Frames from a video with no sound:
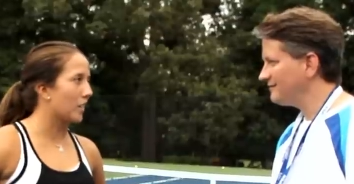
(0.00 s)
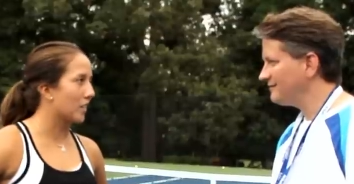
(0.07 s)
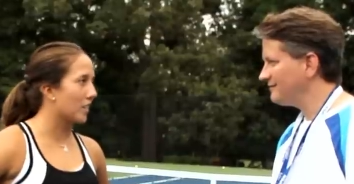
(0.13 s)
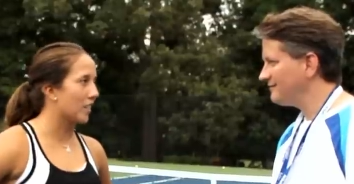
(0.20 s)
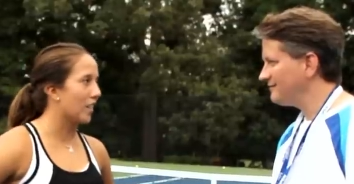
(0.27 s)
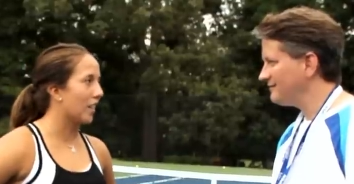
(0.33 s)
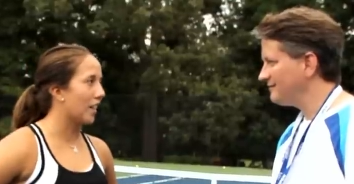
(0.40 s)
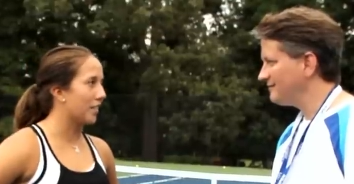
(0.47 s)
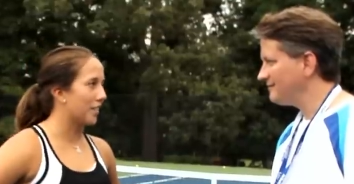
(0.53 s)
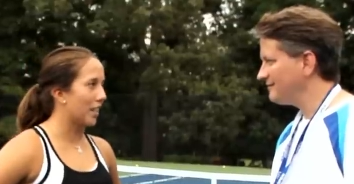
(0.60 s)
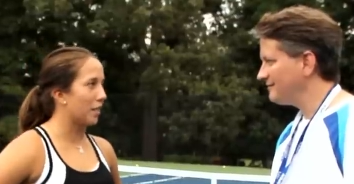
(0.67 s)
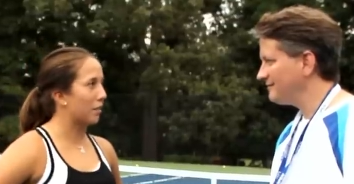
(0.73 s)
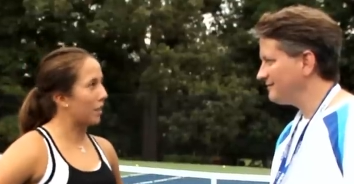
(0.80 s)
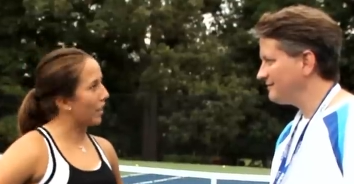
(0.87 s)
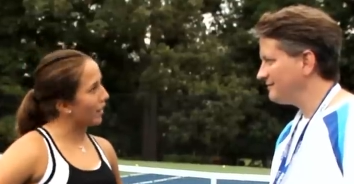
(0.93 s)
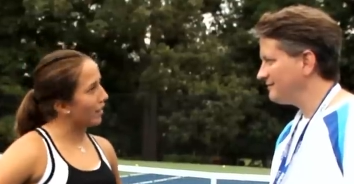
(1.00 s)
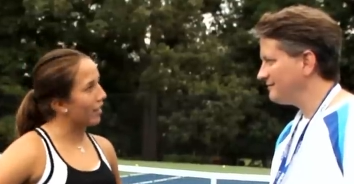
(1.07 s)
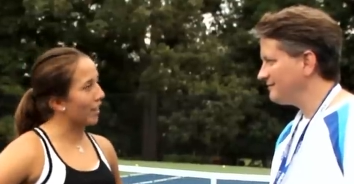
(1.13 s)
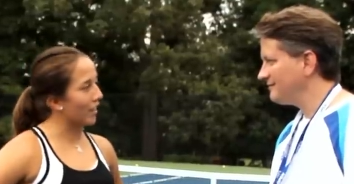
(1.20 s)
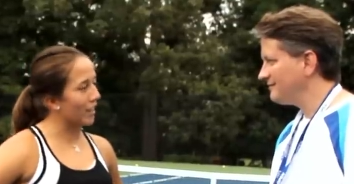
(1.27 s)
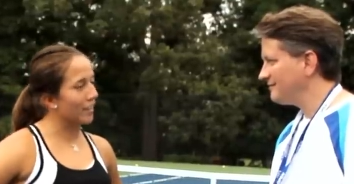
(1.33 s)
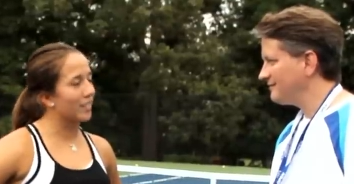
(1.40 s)
Speaker 1: once in a lifetime kind
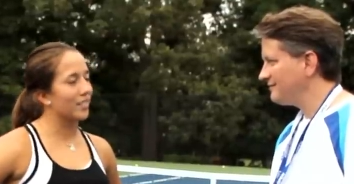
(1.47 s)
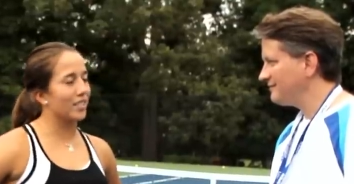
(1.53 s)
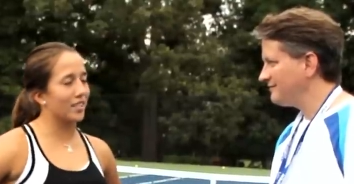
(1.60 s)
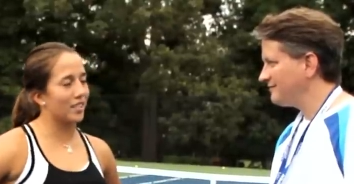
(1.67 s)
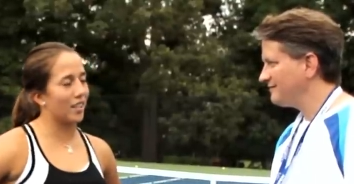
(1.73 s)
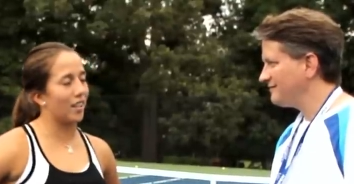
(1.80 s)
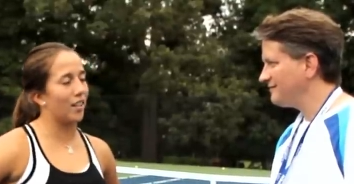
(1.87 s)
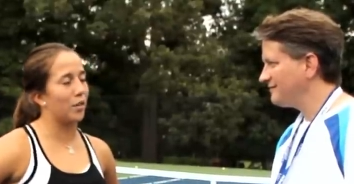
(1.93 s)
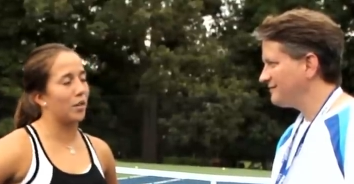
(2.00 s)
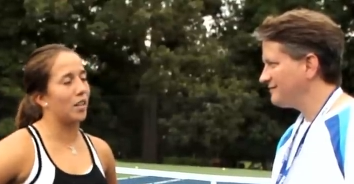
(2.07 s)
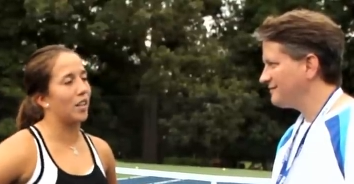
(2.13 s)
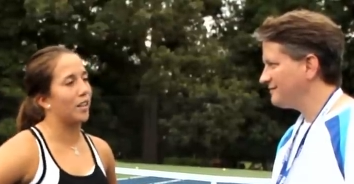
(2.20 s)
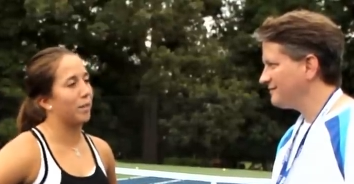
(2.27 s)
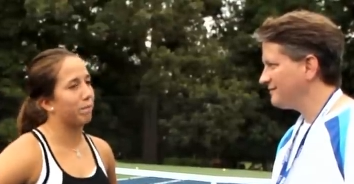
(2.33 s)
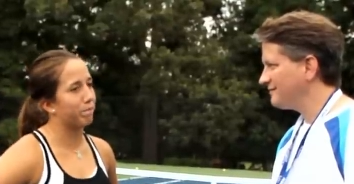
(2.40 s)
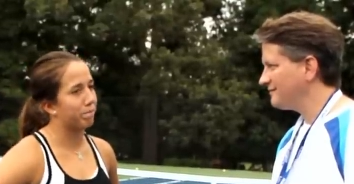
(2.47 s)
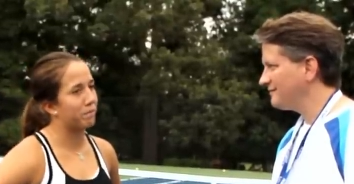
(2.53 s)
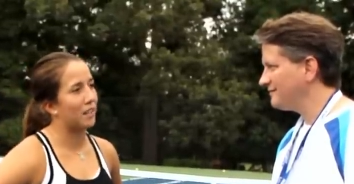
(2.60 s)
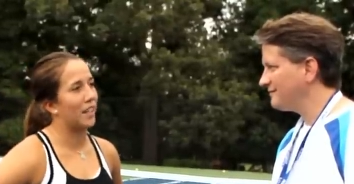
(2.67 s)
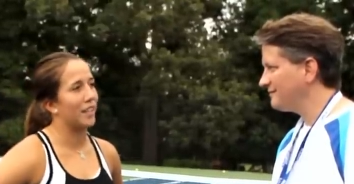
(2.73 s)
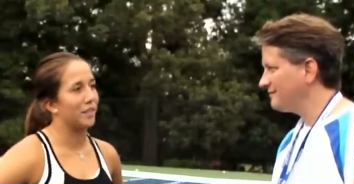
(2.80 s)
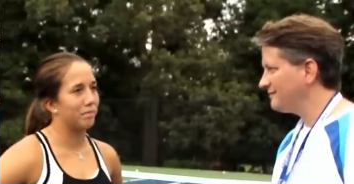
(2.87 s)
of thing. So um,
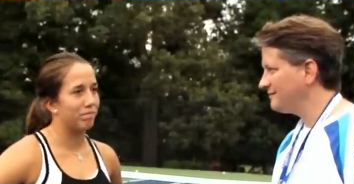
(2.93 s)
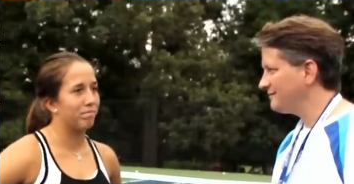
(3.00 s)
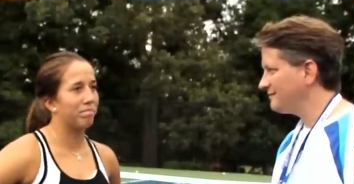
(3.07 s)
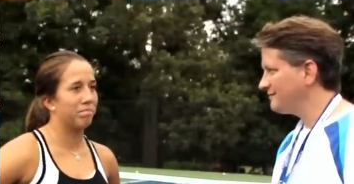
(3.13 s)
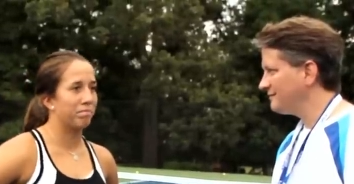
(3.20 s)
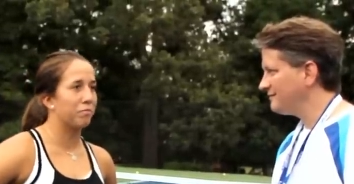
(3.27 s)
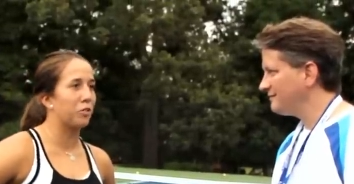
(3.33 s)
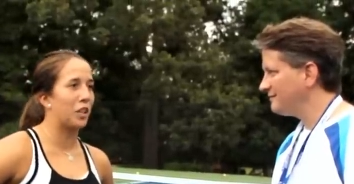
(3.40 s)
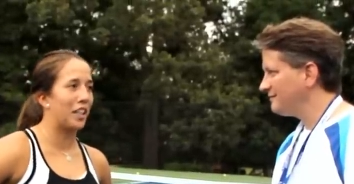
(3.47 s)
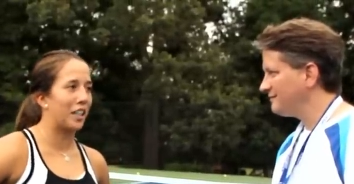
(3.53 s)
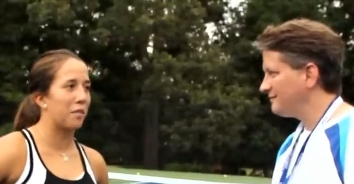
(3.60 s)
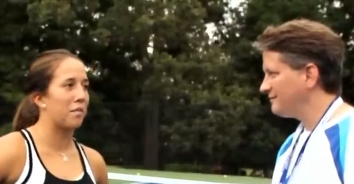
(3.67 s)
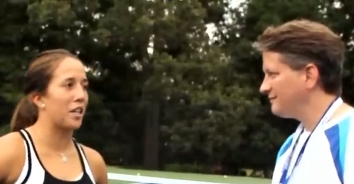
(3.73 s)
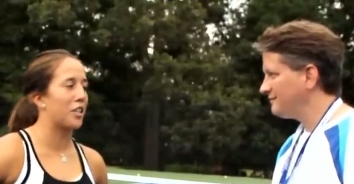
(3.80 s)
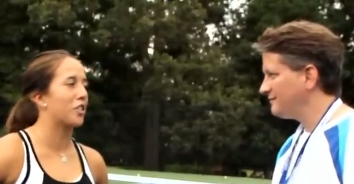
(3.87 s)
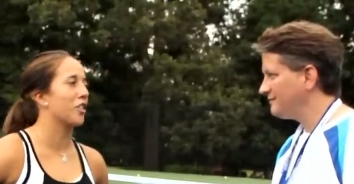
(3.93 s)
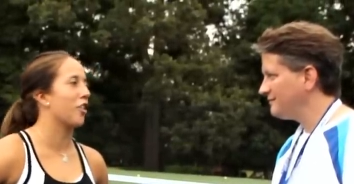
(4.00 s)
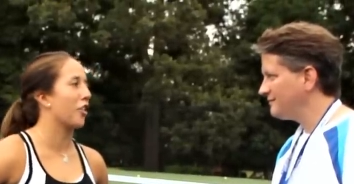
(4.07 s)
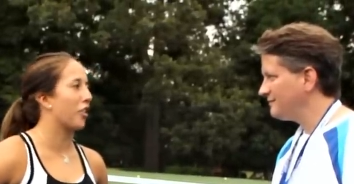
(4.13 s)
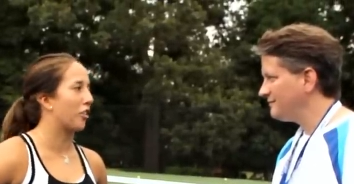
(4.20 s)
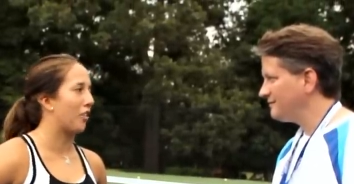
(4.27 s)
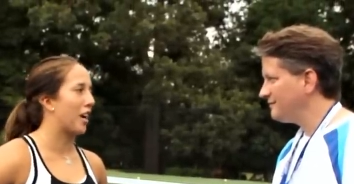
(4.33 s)
yeah, winning a match
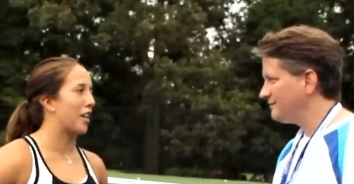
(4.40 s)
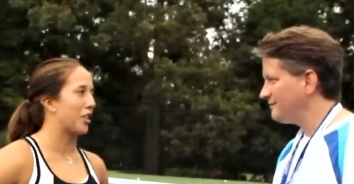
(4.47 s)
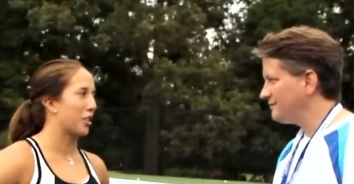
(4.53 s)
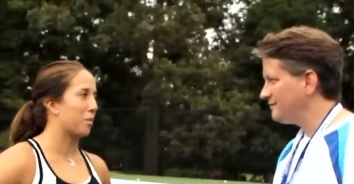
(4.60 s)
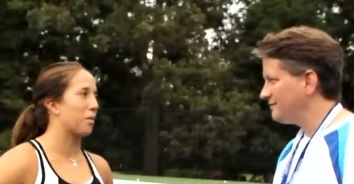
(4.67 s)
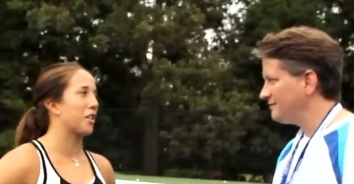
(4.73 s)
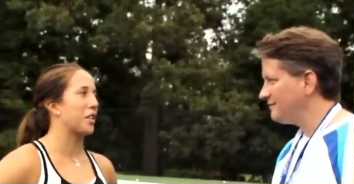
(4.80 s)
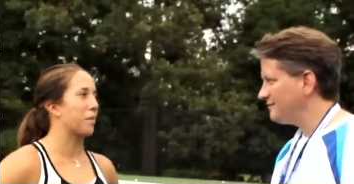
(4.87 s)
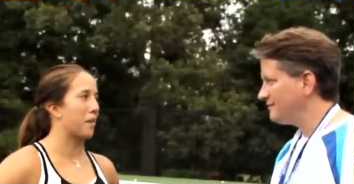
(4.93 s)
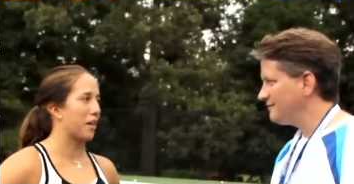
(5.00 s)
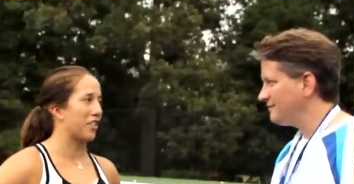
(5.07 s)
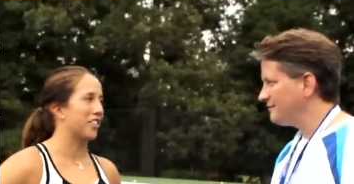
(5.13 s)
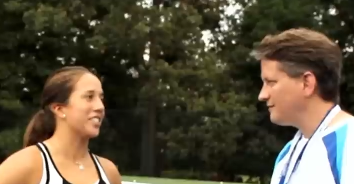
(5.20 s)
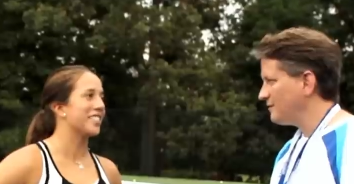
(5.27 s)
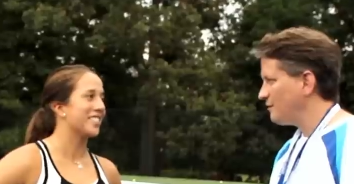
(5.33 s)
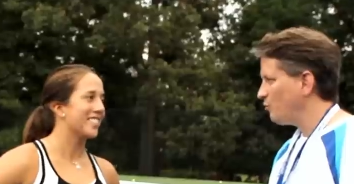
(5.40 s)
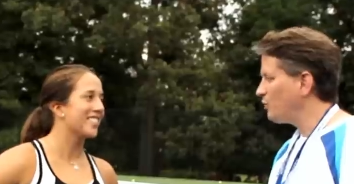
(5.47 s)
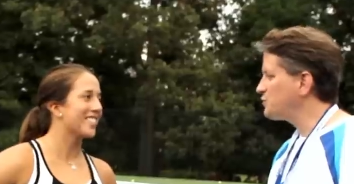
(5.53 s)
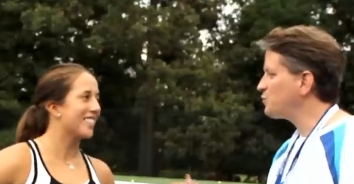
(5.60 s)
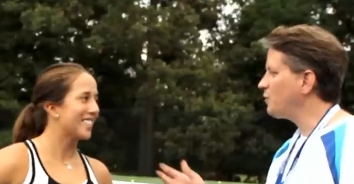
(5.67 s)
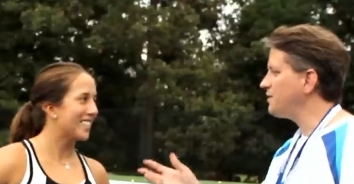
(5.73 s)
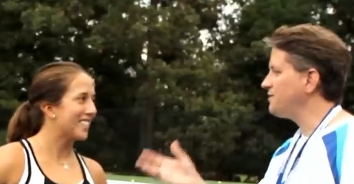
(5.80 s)
on Arthur is pretty special.
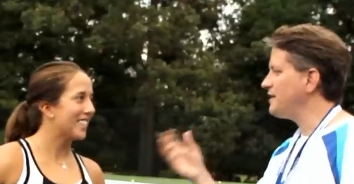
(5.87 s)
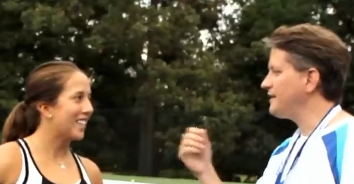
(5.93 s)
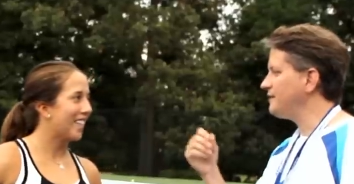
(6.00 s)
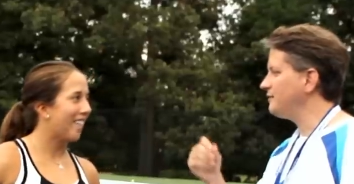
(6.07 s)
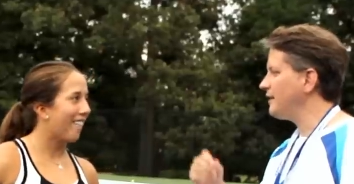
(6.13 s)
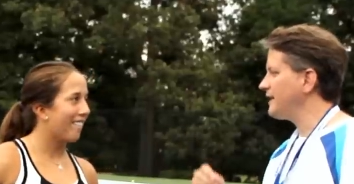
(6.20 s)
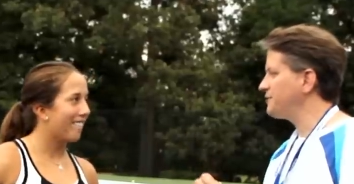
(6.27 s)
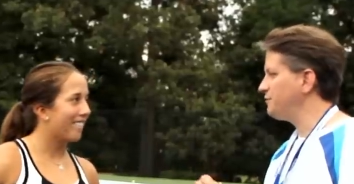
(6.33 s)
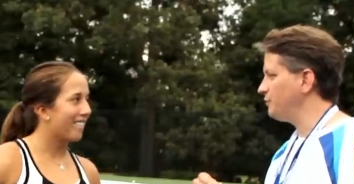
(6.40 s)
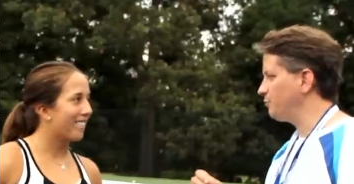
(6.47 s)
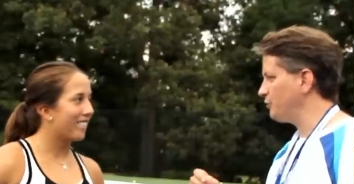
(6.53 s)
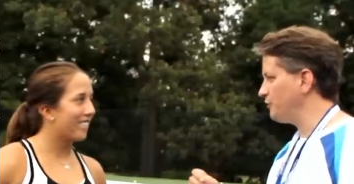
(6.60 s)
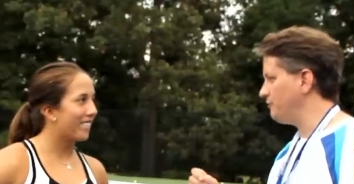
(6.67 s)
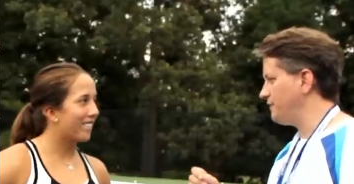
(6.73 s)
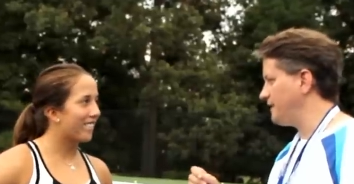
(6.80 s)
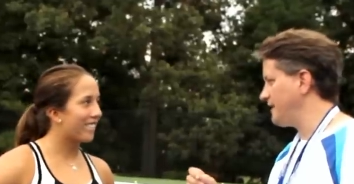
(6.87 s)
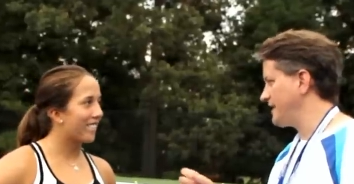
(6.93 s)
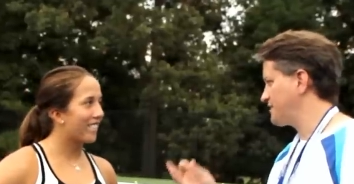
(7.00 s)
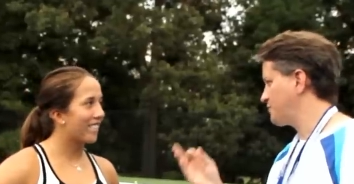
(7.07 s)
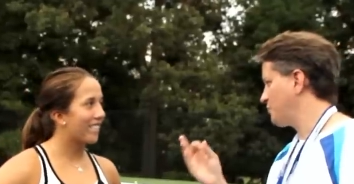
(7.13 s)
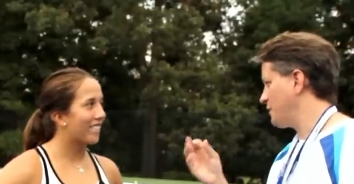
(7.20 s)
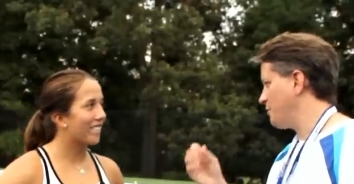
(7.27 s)
Speaker 2: What's one thing you'd like to improve in the
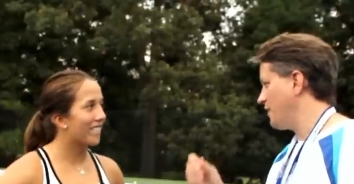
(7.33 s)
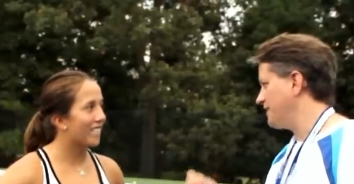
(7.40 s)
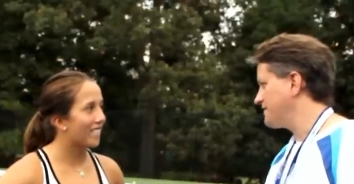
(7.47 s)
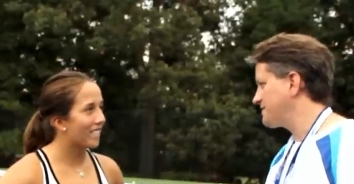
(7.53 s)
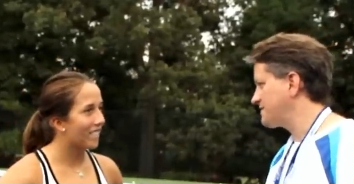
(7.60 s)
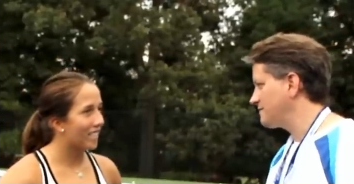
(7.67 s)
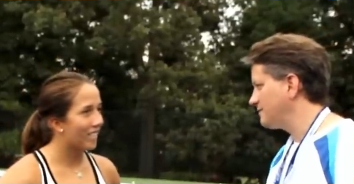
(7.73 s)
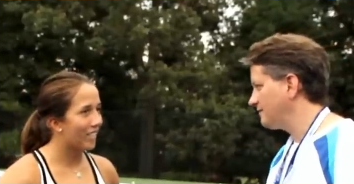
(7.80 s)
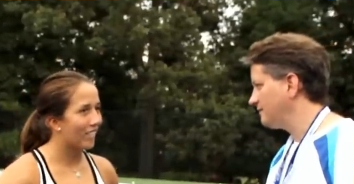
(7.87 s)
next three months?